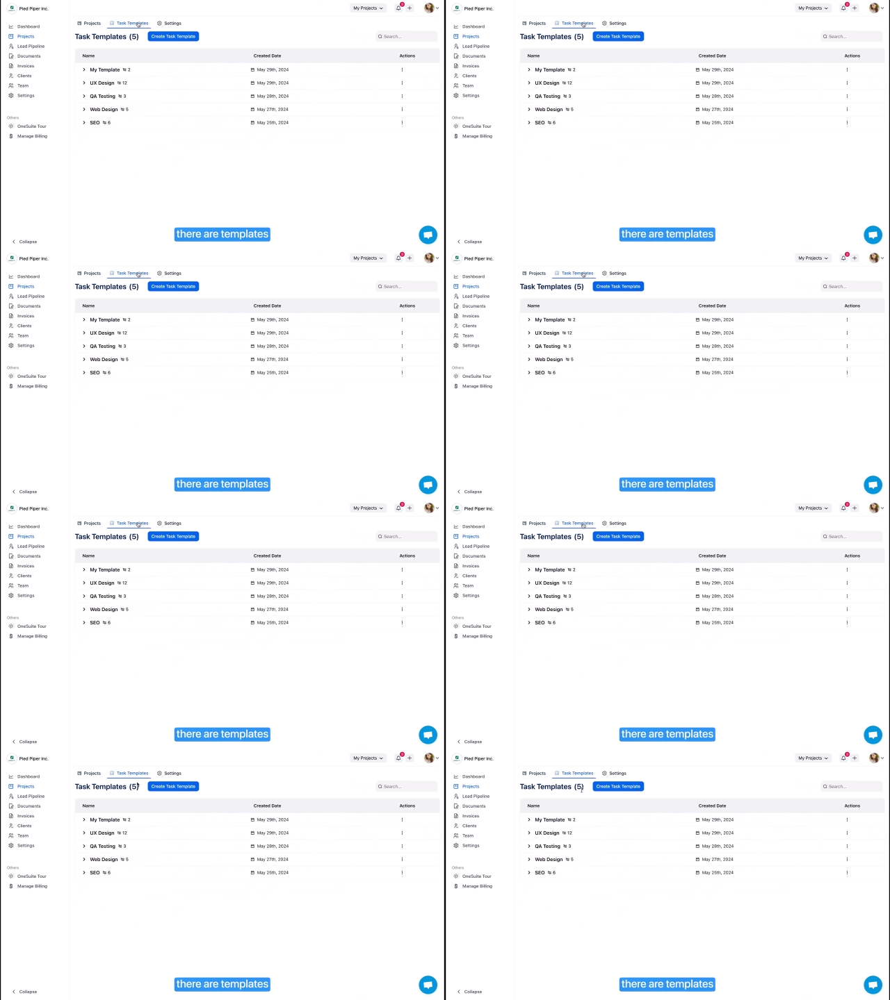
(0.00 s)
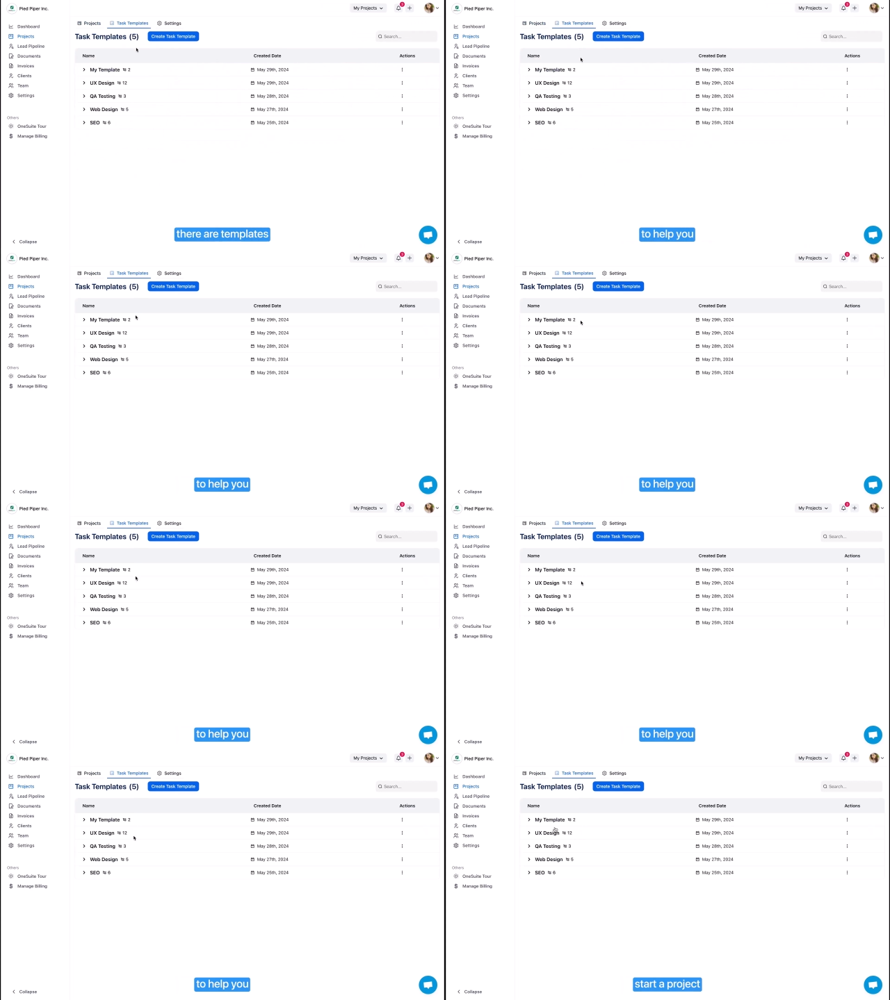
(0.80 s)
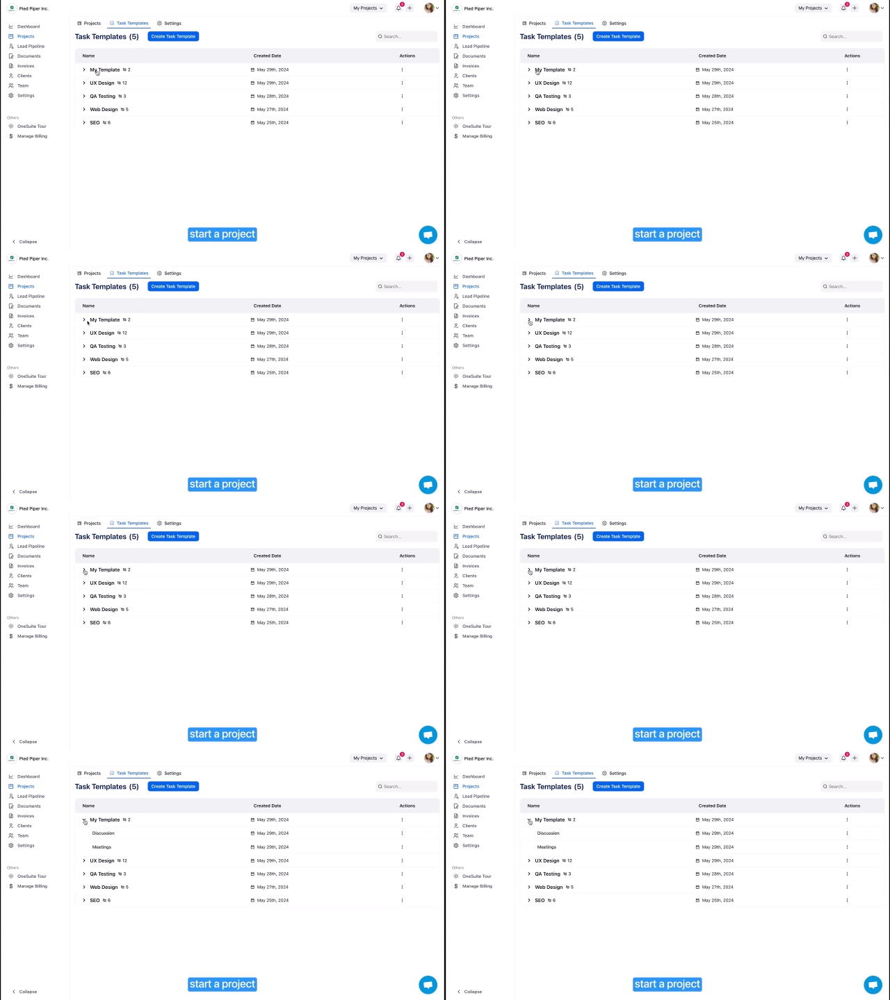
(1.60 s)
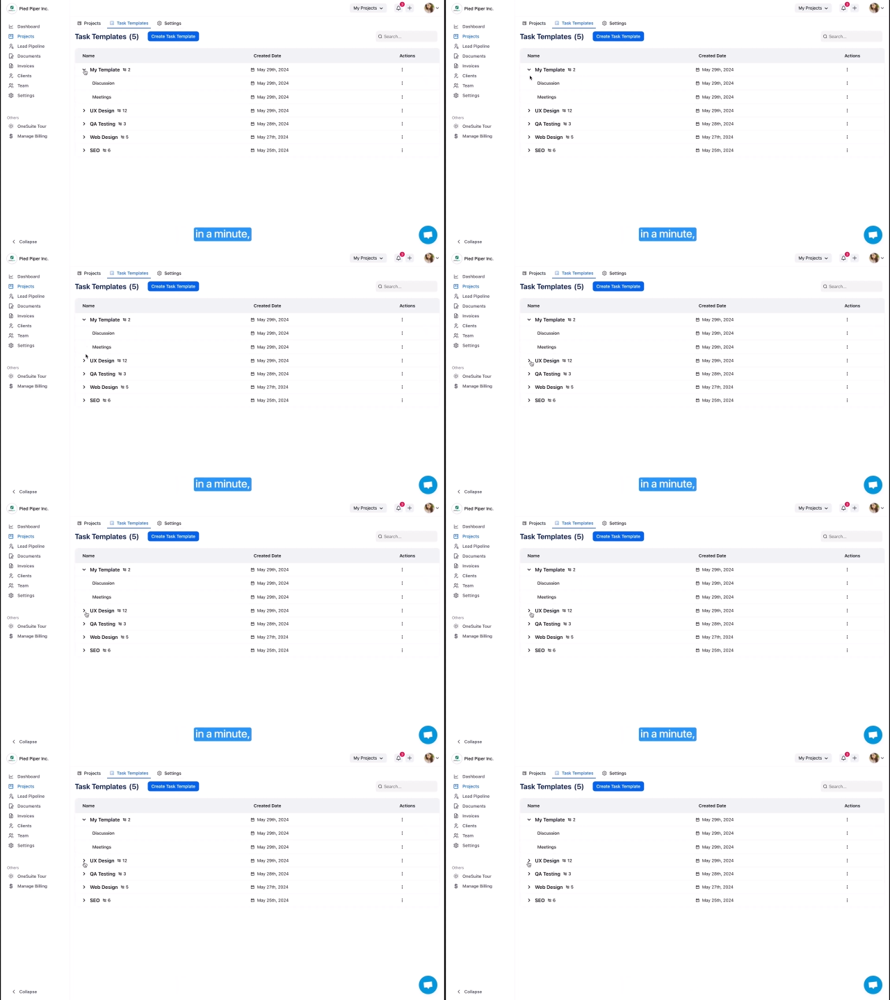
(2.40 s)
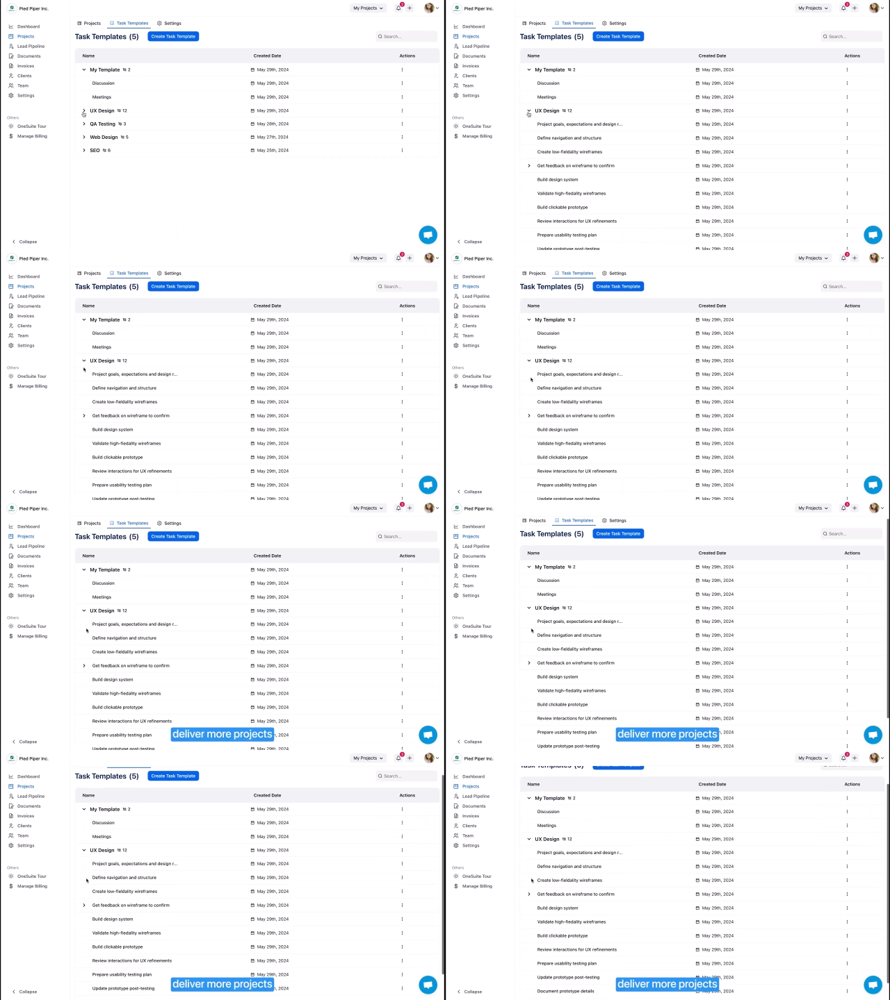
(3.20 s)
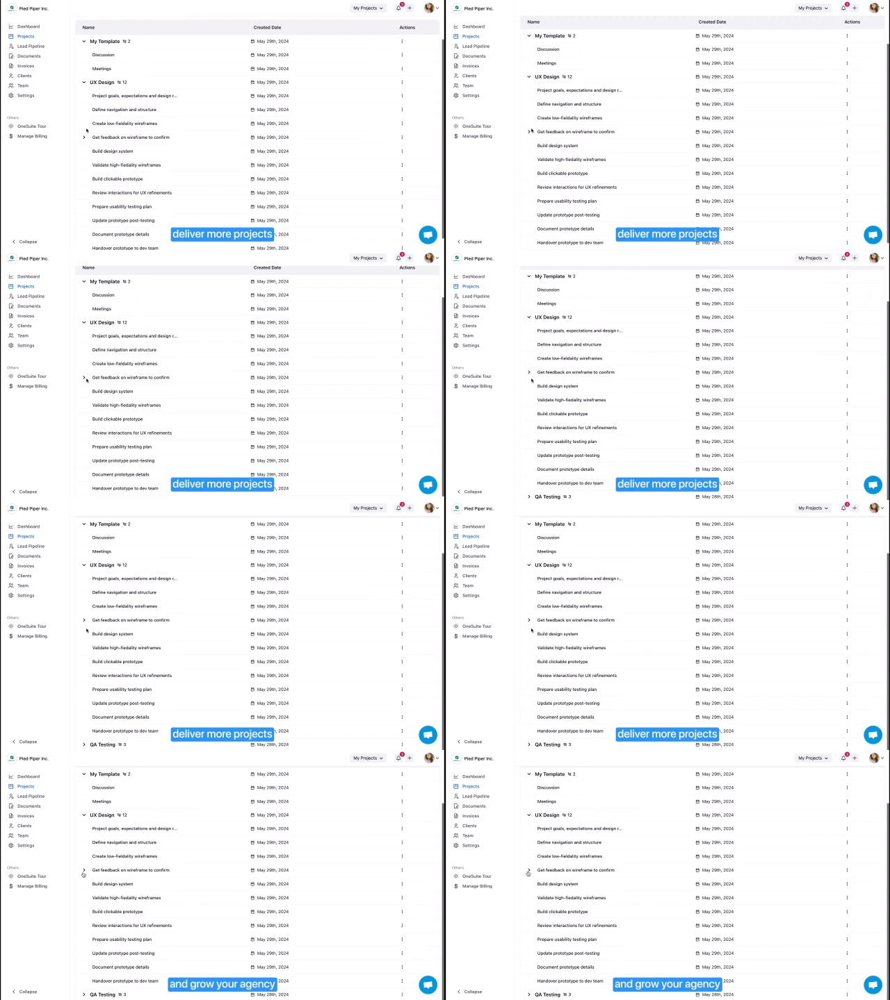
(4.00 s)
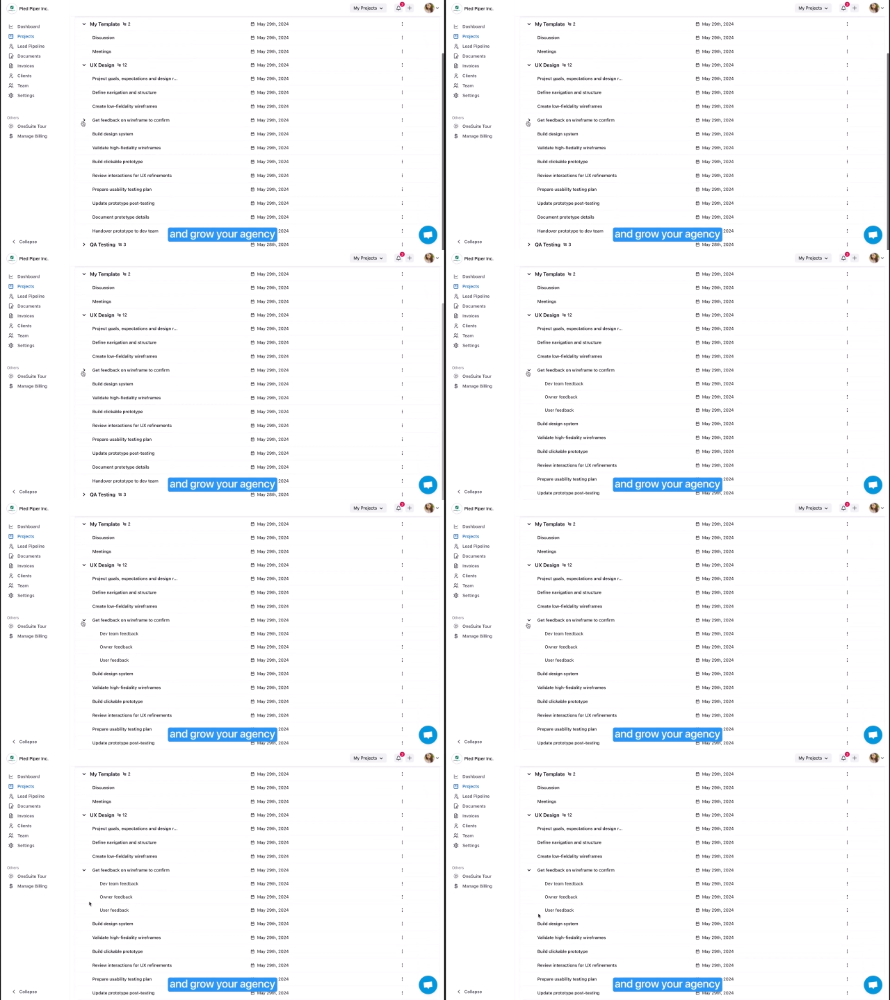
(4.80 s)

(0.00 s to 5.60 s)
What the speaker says: No face is visible, so there are no lips to read.